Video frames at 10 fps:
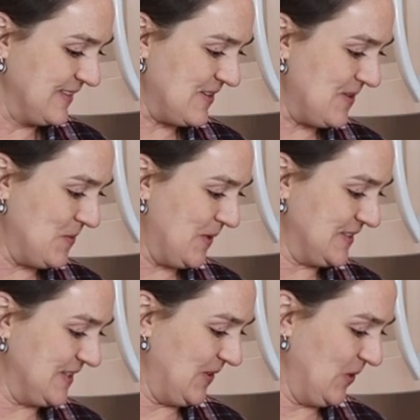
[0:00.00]
Oh,
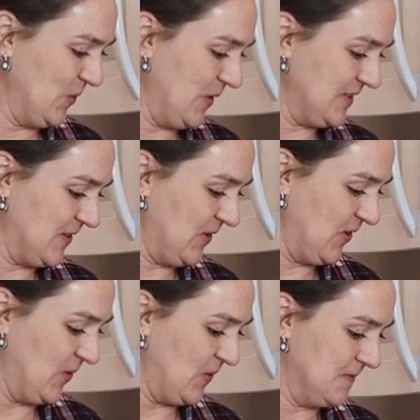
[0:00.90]
what to do, what to
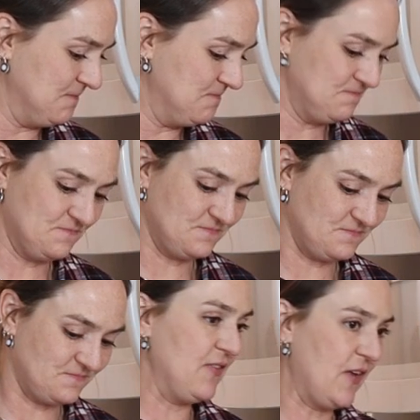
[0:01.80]
do.
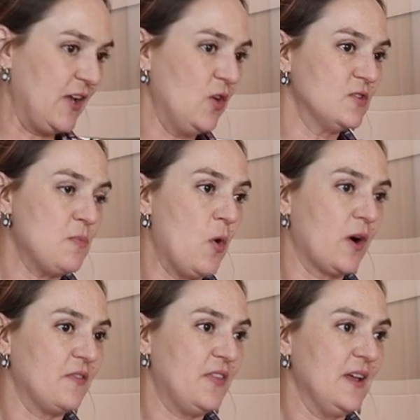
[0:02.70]
If I use
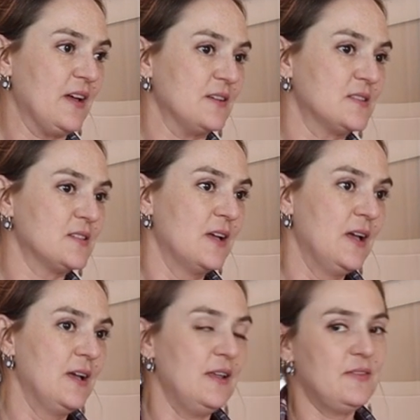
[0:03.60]
more of this,
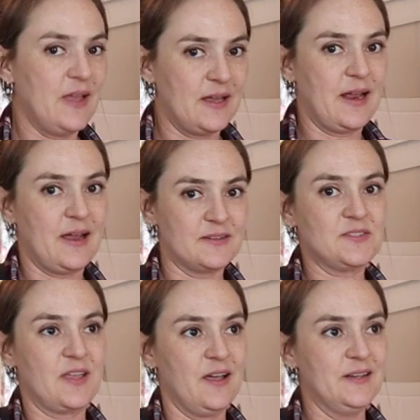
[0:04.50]
that
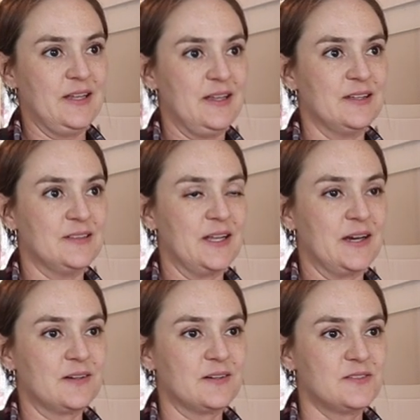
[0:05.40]
has the honey in
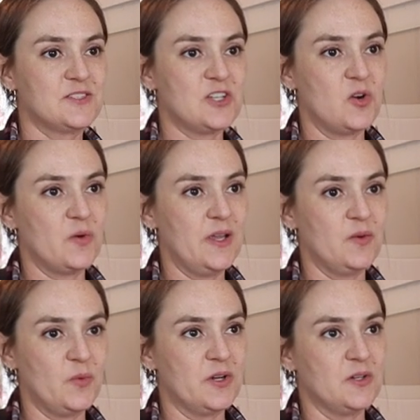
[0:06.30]
there. So
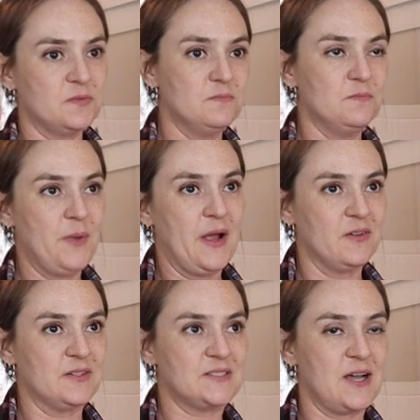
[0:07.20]
it will
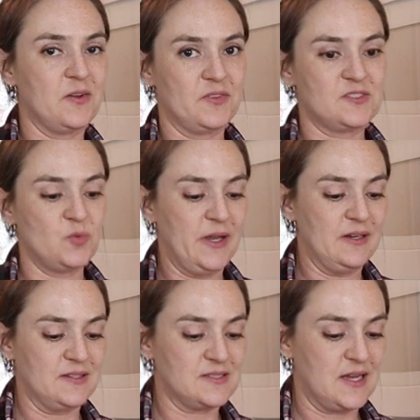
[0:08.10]
balance out the
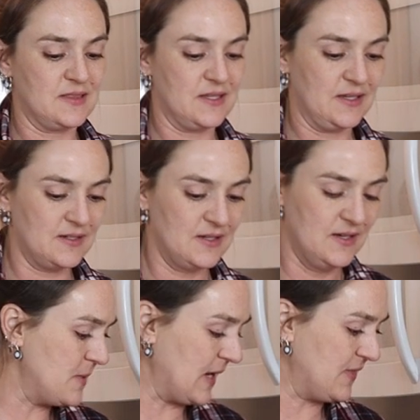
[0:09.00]
sweetness, I think.
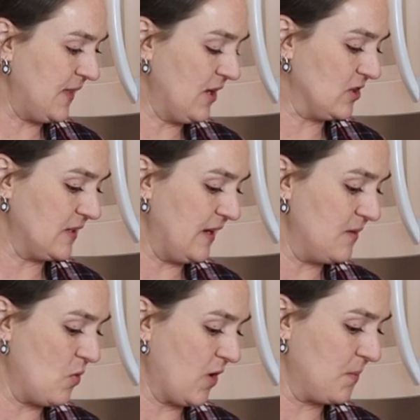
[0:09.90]
But I think I'll
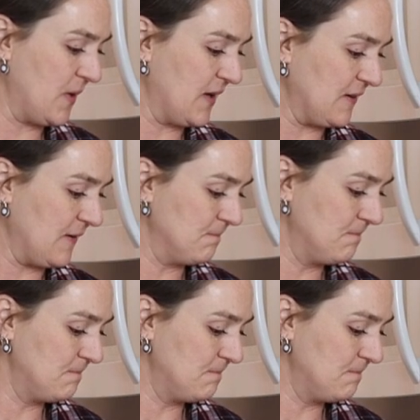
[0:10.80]
need more butter.